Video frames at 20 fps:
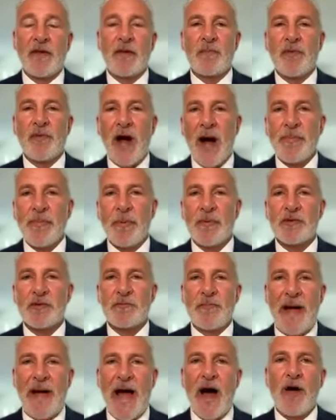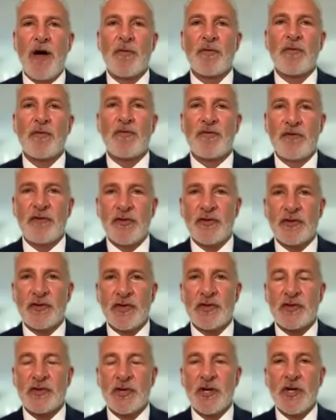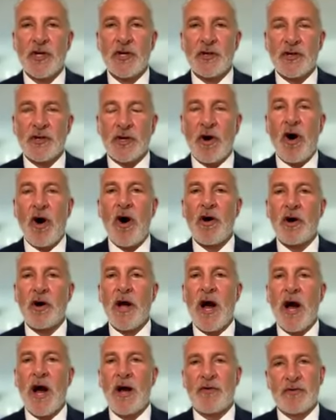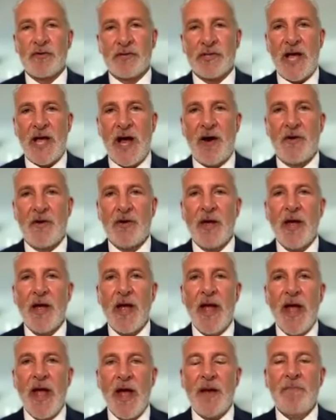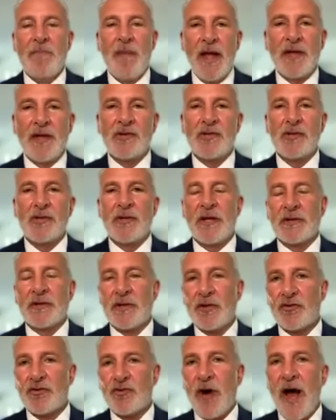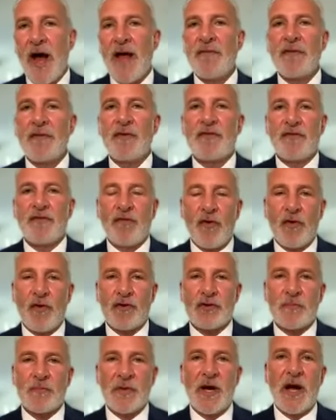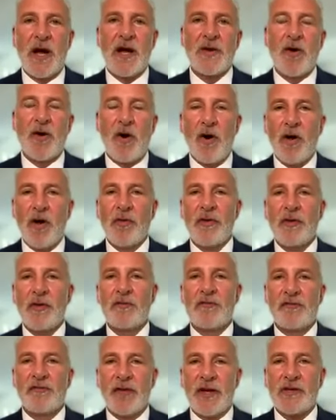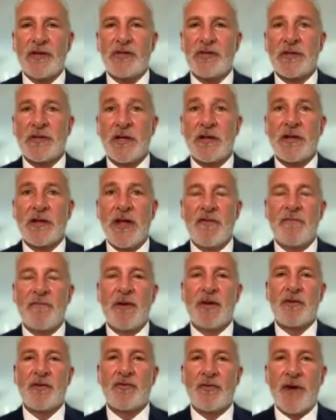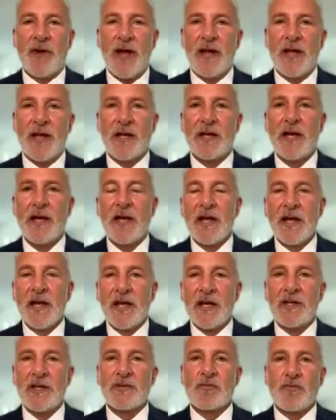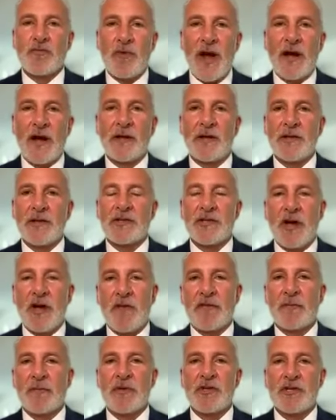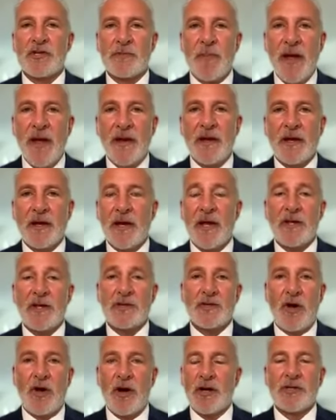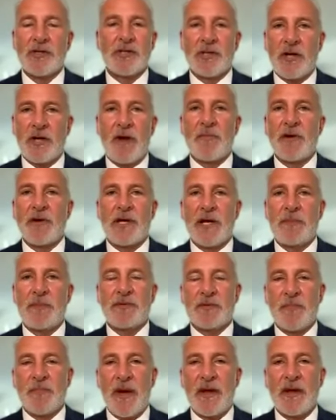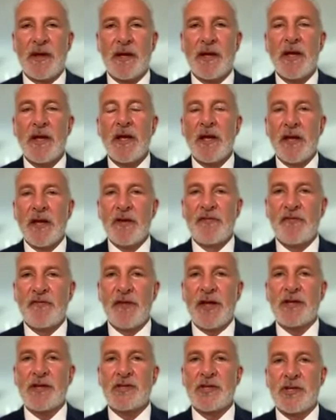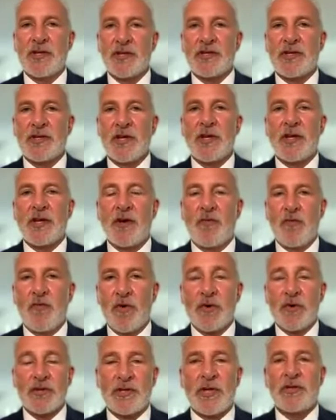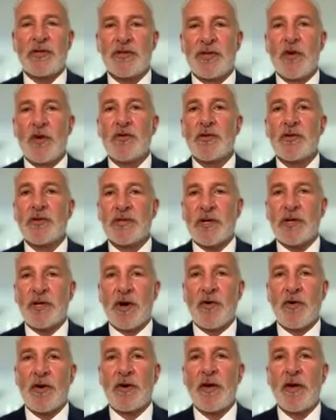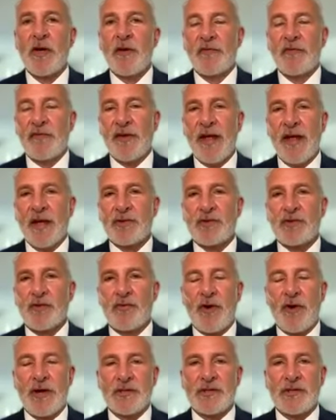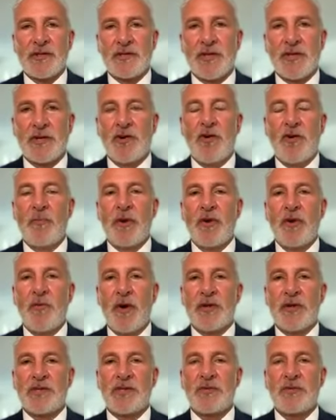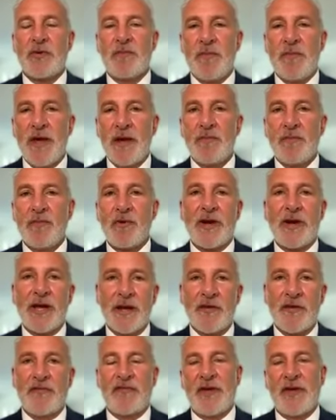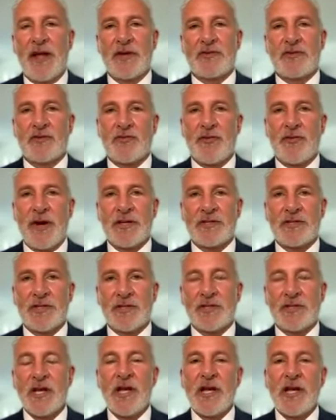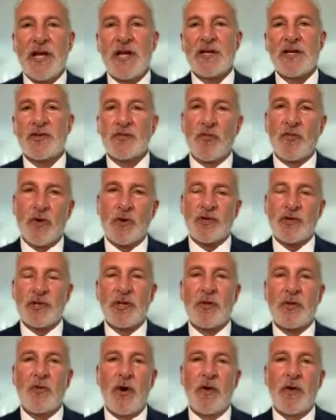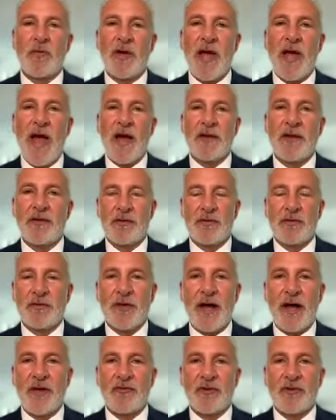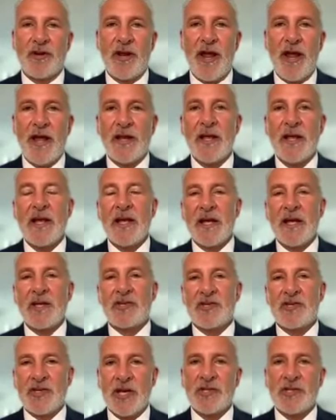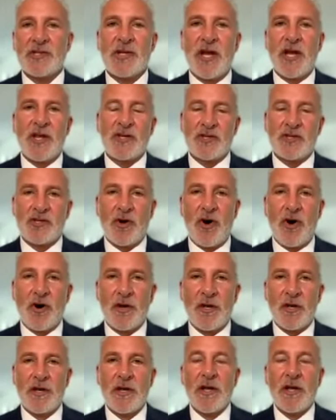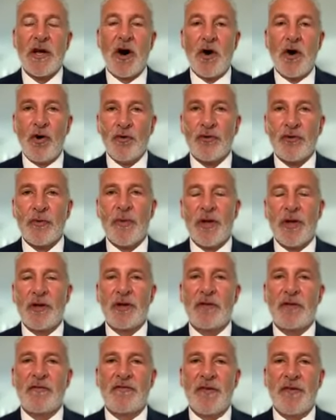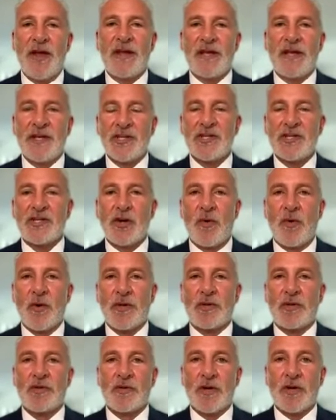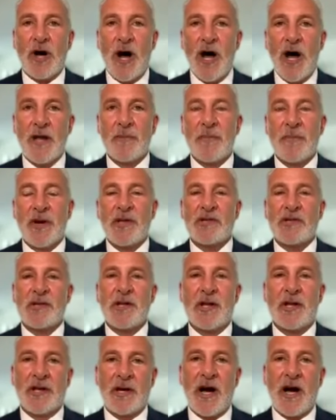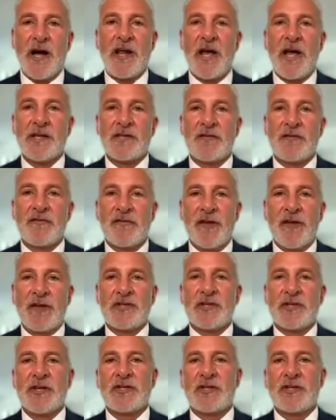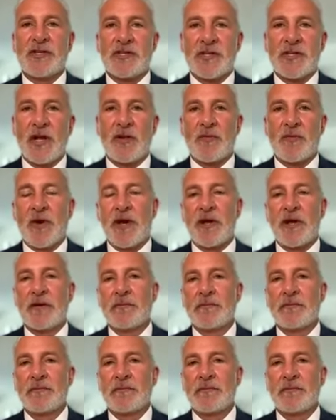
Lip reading: And the problem is Powell refuses to call Congress out and mention that the driving force behind all the inflation that they've been creating is reckless government spending. And as long as the government keeps spending, inflation is going to get worse, and so is the current financial crisis. And nobody wants to admit we're in a financial crisis. It is worse than the one we had in 2008. It's just getting started. Ultimately, the Fed is going to cut, but it's going to cut as inflation is accelerating.